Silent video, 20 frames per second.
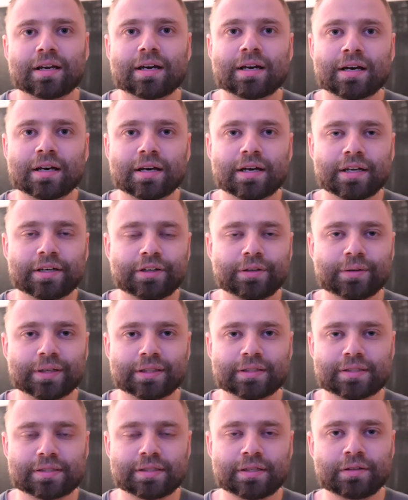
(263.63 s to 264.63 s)
and you
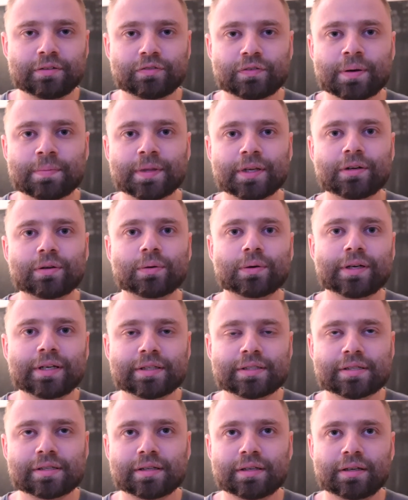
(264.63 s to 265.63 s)
can see from the
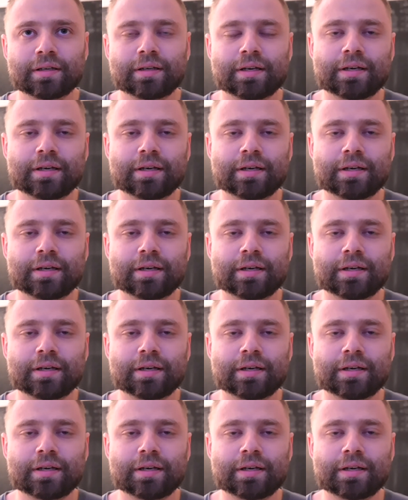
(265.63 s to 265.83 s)
noise